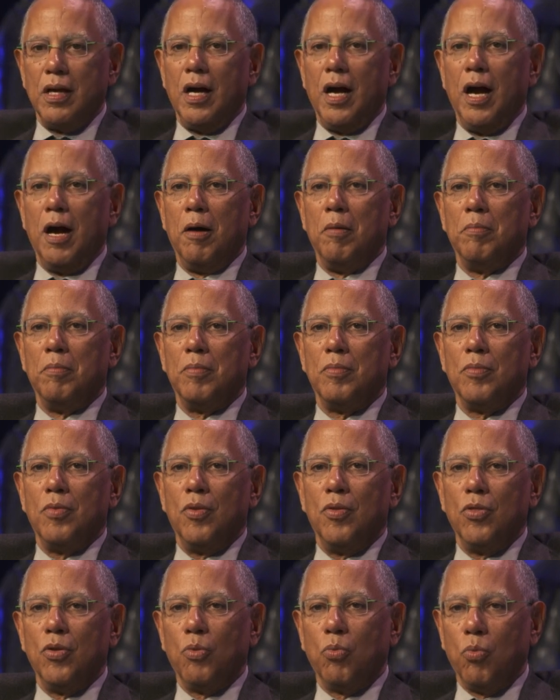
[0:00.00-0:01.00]
Um,
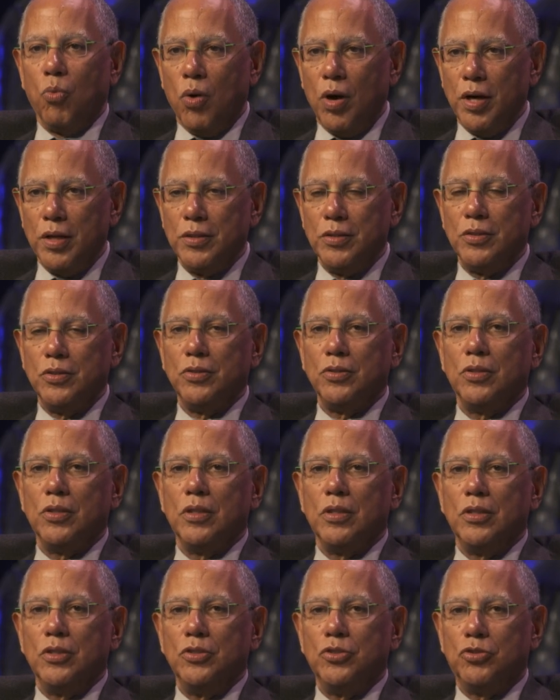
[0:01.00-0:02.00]
the one
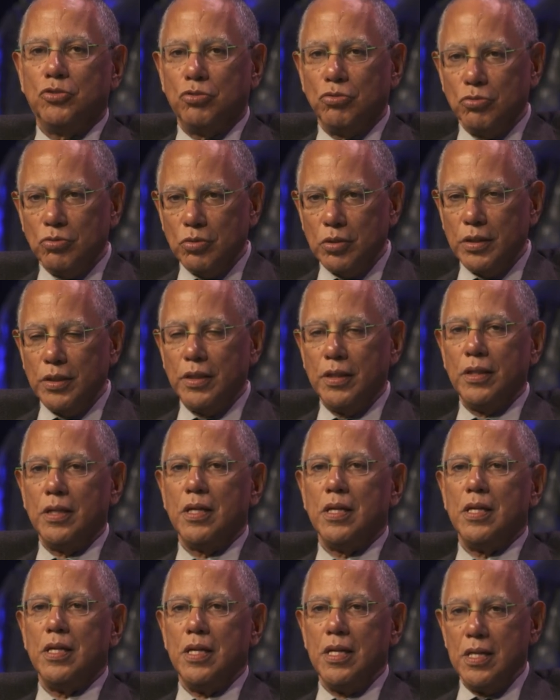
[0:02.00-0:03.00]
truly
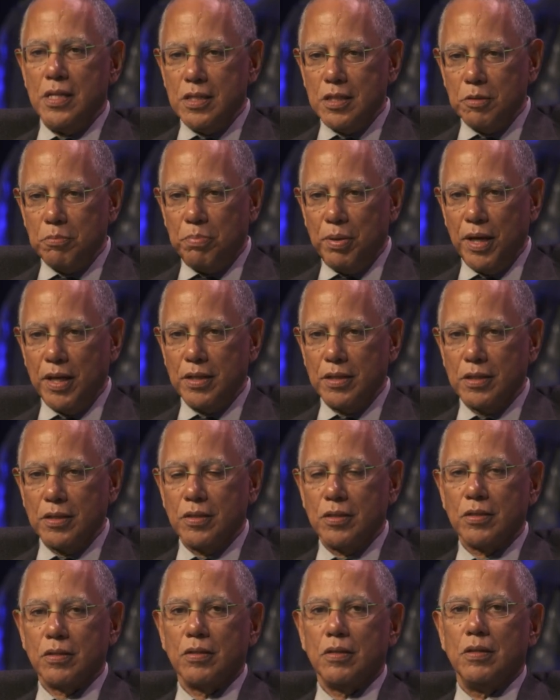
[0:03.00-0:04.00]

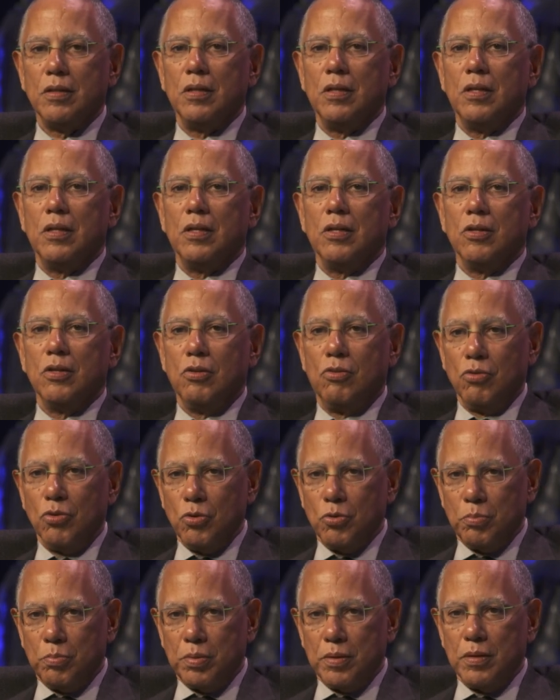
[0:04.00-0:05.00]
independent
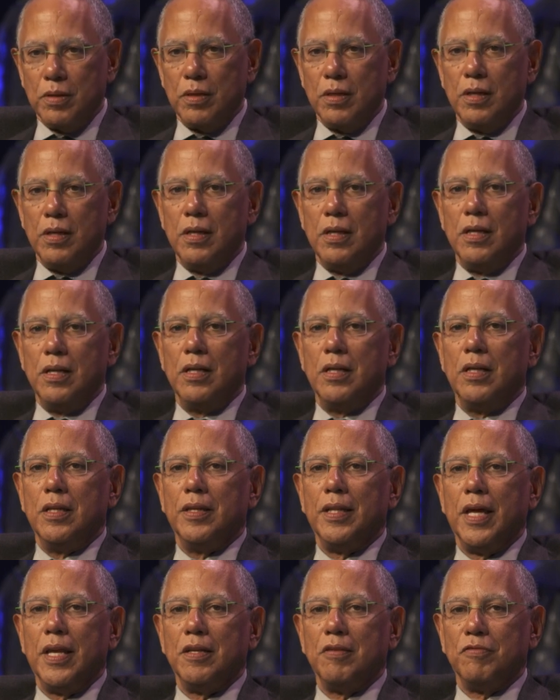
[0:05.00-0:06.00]
group
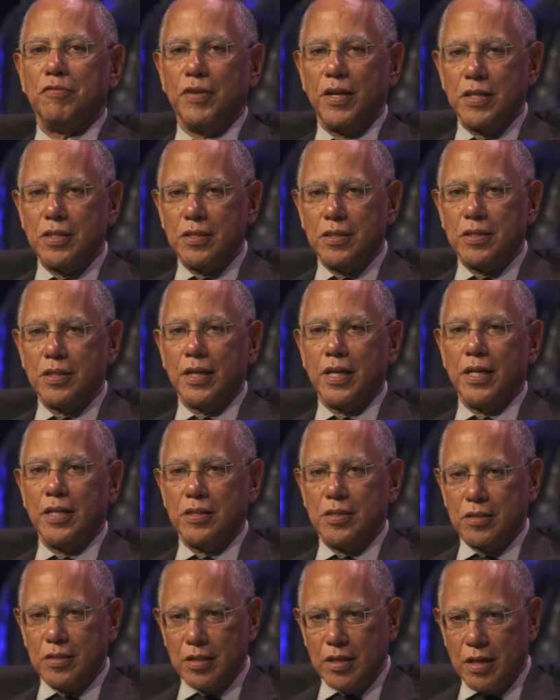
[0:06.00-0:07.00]
that
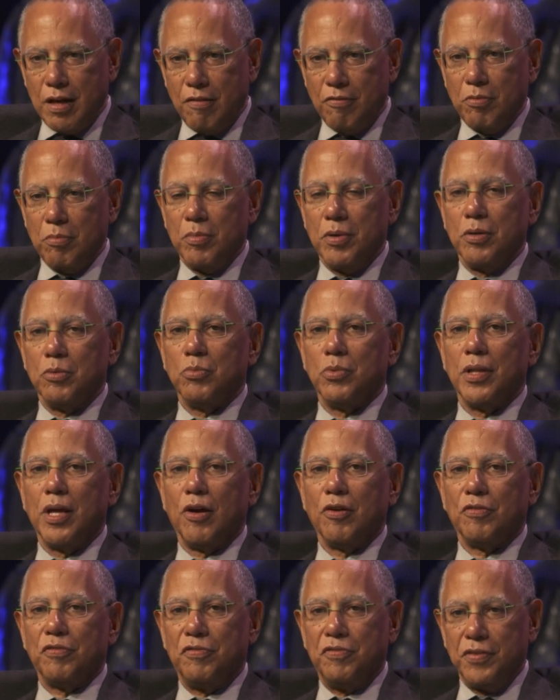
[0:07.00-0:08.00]
investigates the government
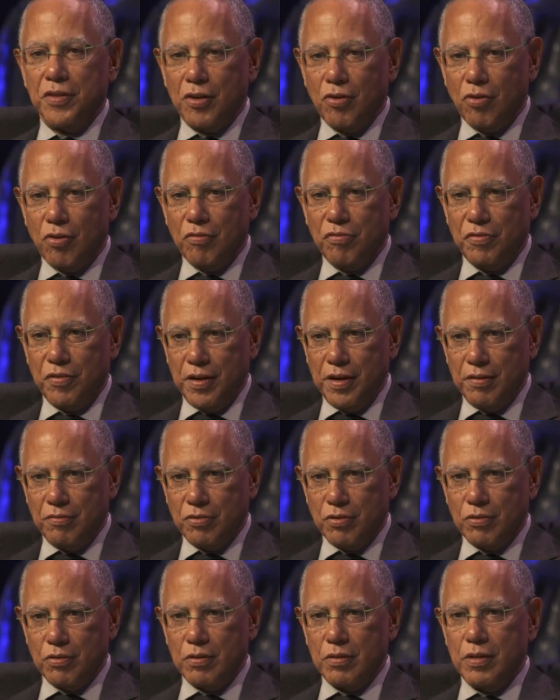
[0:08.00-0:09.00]
without fear or
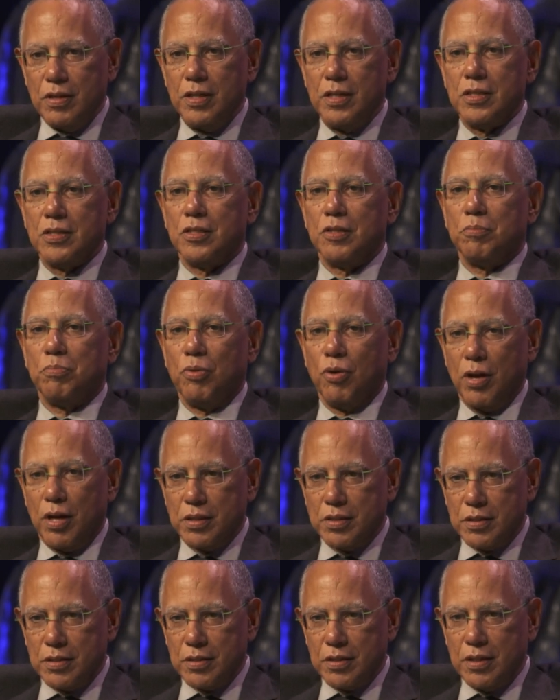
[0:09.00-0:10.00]
favor is the
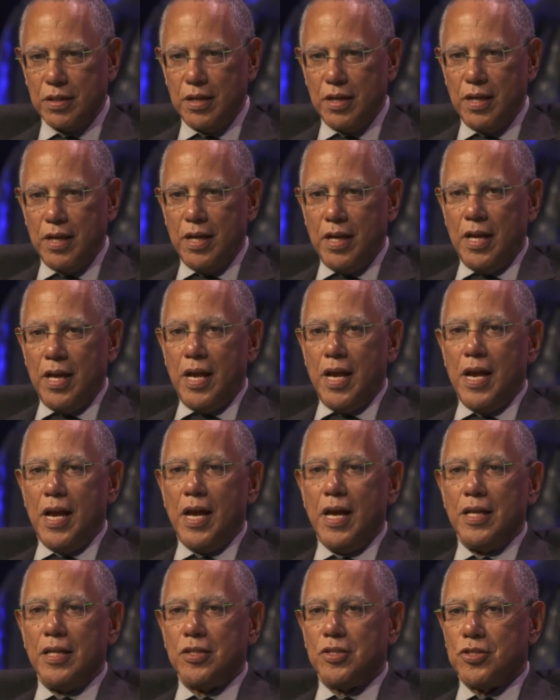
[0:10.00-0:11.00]
press.
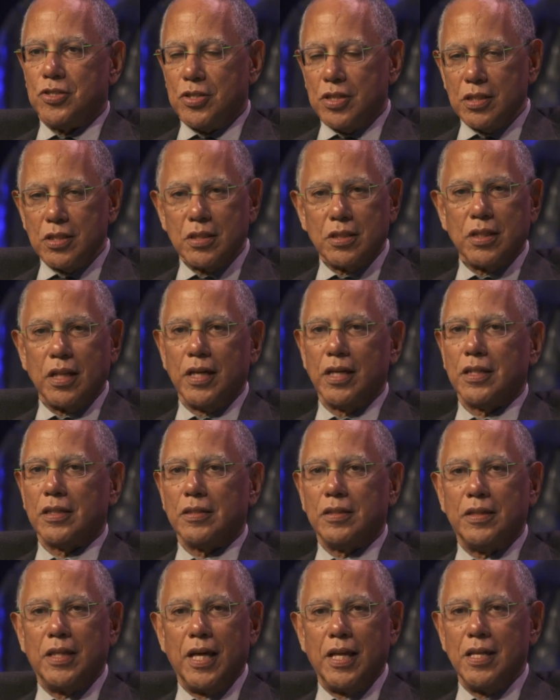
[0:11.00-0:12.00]
And it just
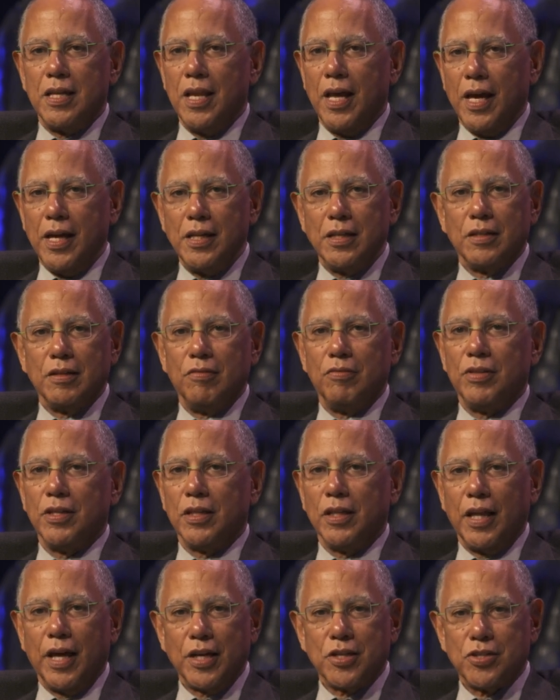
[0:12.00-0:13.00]
like that night of the
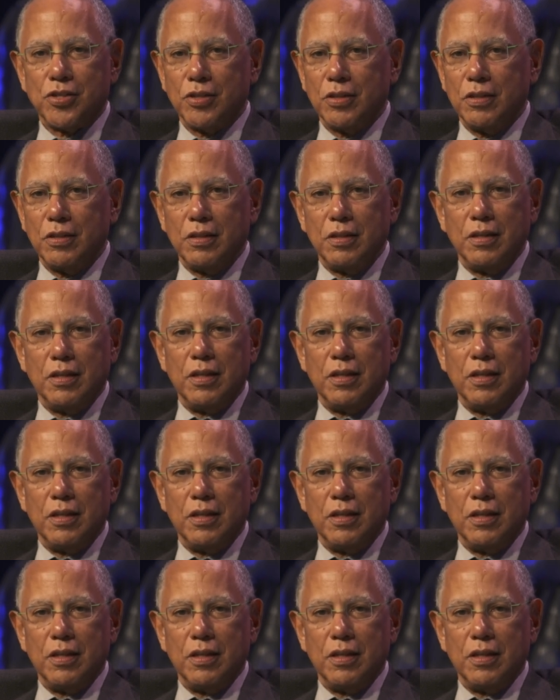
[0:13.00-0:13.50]
election,